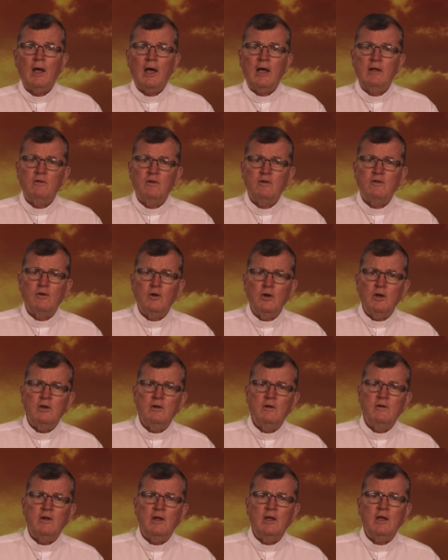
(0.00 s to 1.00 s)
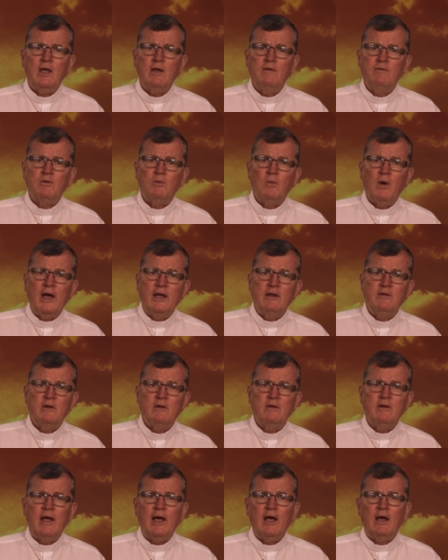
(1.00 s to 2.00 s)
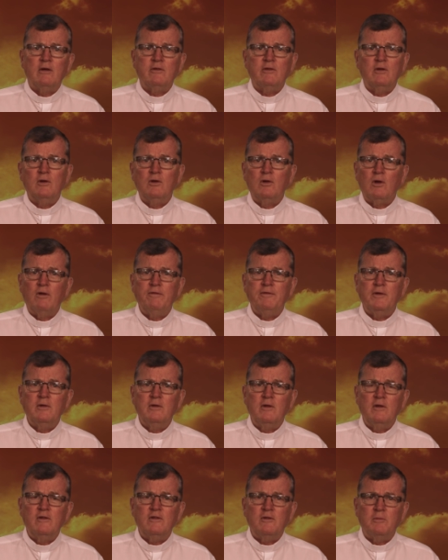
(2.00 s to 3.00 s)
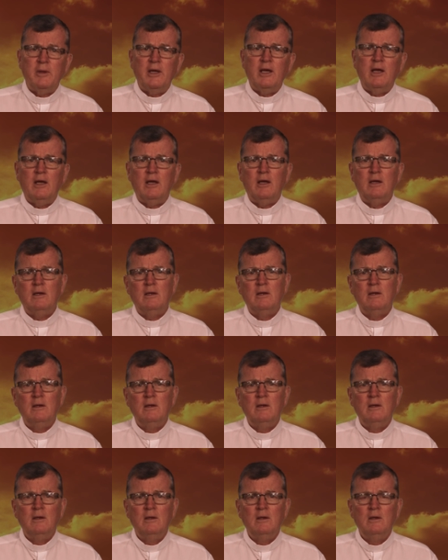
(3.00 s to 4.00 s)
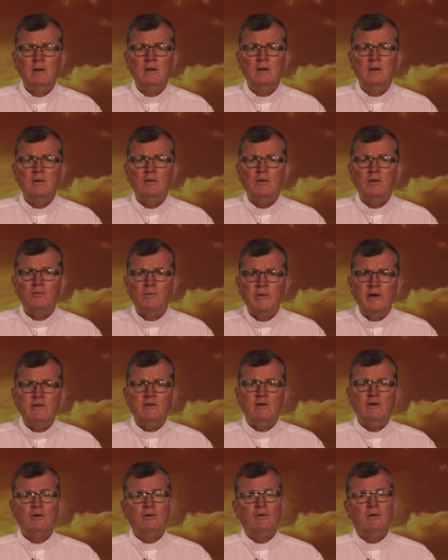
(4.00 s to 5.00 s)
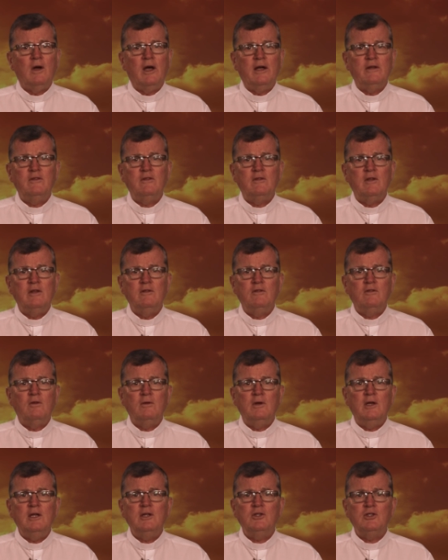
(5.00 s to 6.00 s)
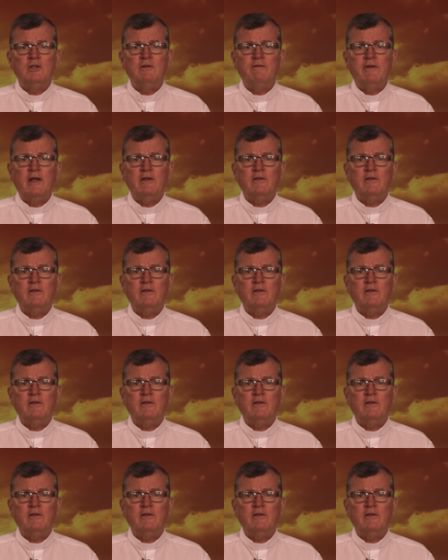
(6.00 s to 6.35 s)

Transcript: Uncertainty gives way to doubt and often despair. The risen Christ says to each of